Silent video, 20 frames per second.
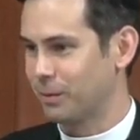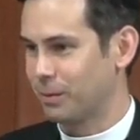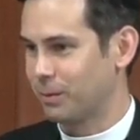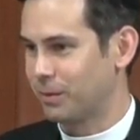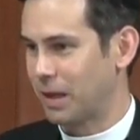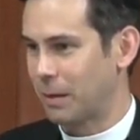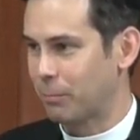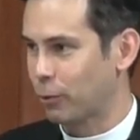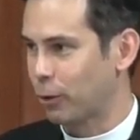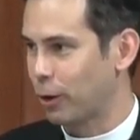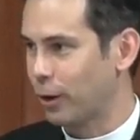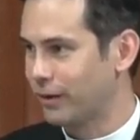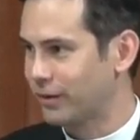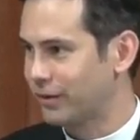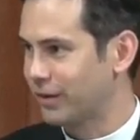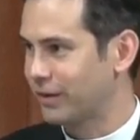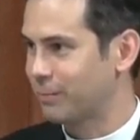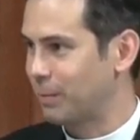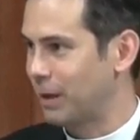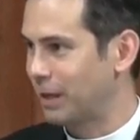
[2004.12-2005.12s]
temporary
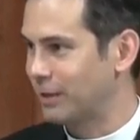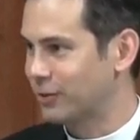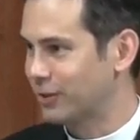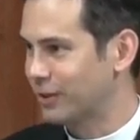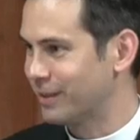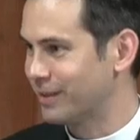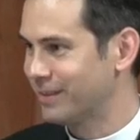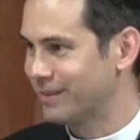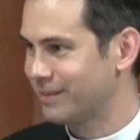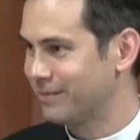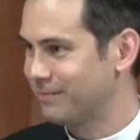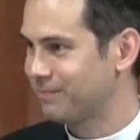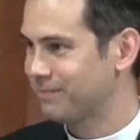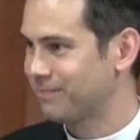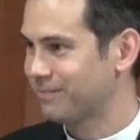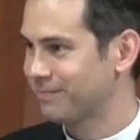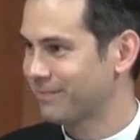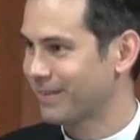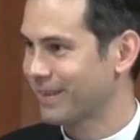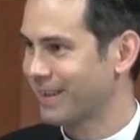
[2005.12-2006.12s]
suspension,
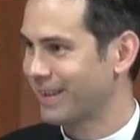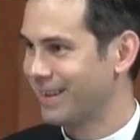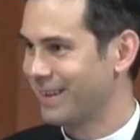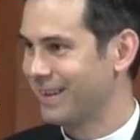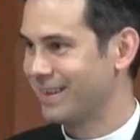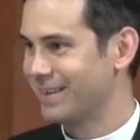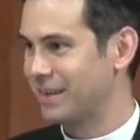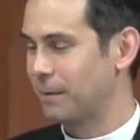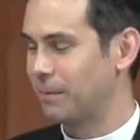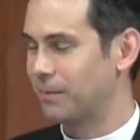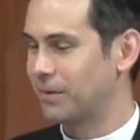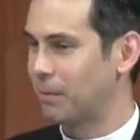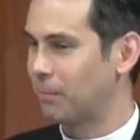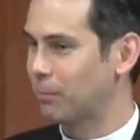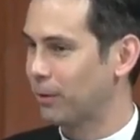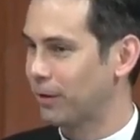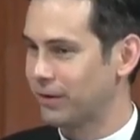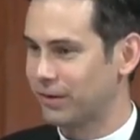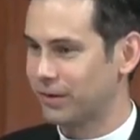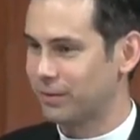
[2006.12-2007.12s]

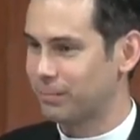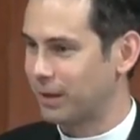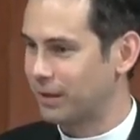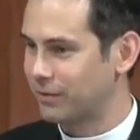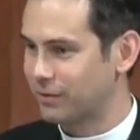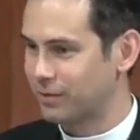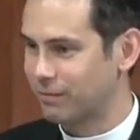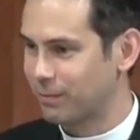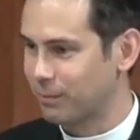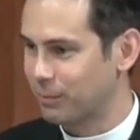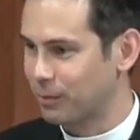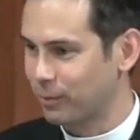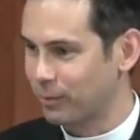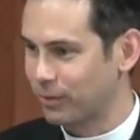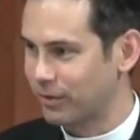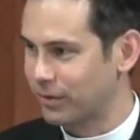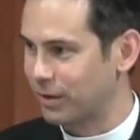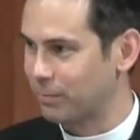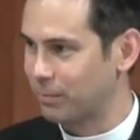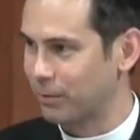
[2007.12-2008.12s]
temporary suspension from the
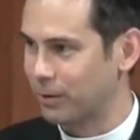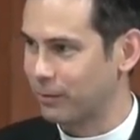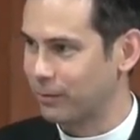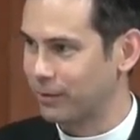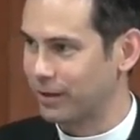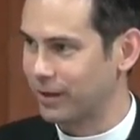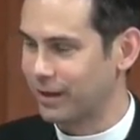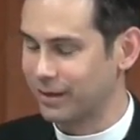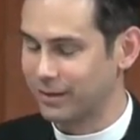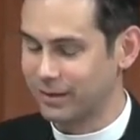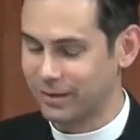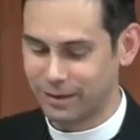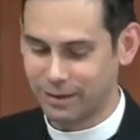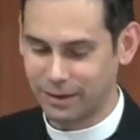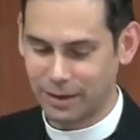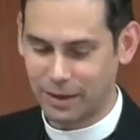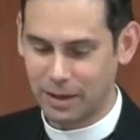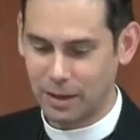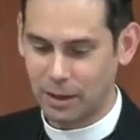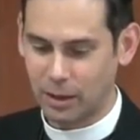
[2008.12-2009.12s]
Lord's Supper, I would guess
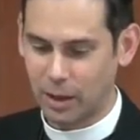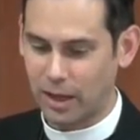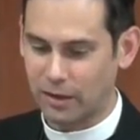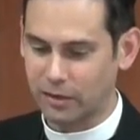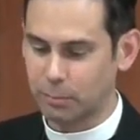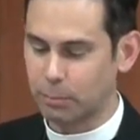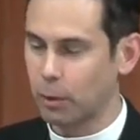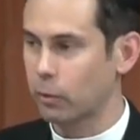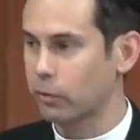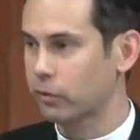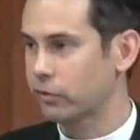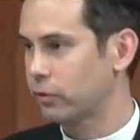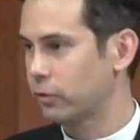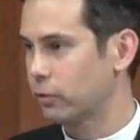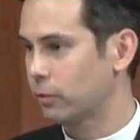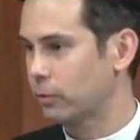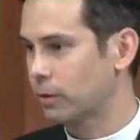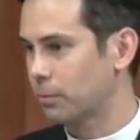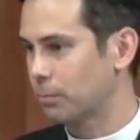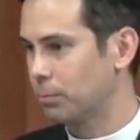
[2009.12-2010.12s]
as opposed
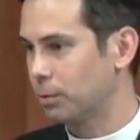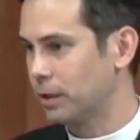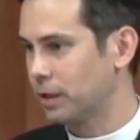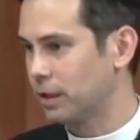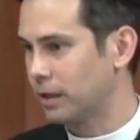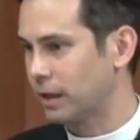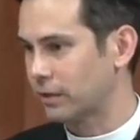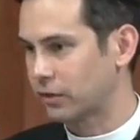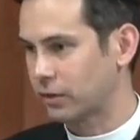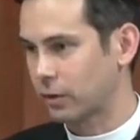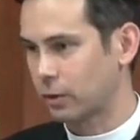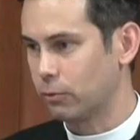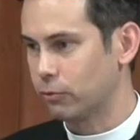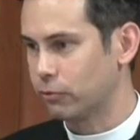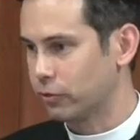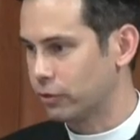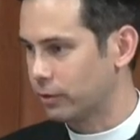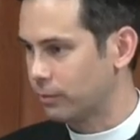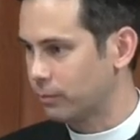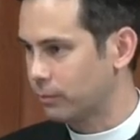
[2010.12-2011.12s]
to complete
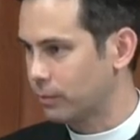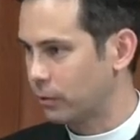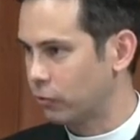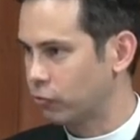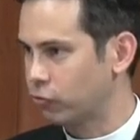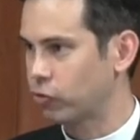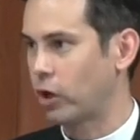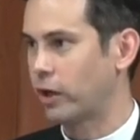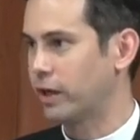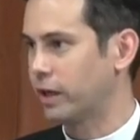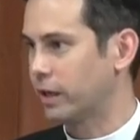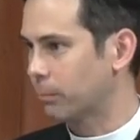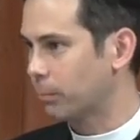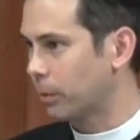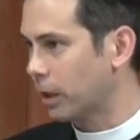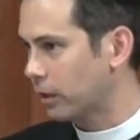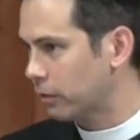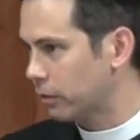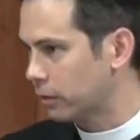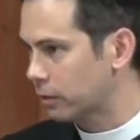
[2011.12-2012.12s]
exclusion and shunning
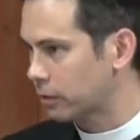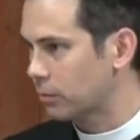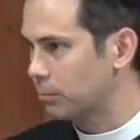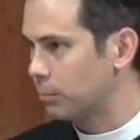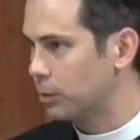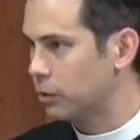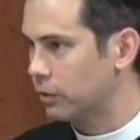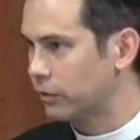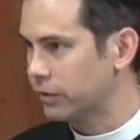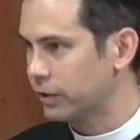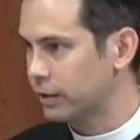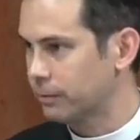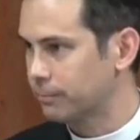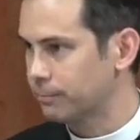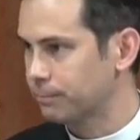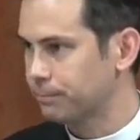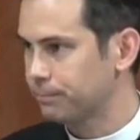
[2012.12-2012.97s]
by the community.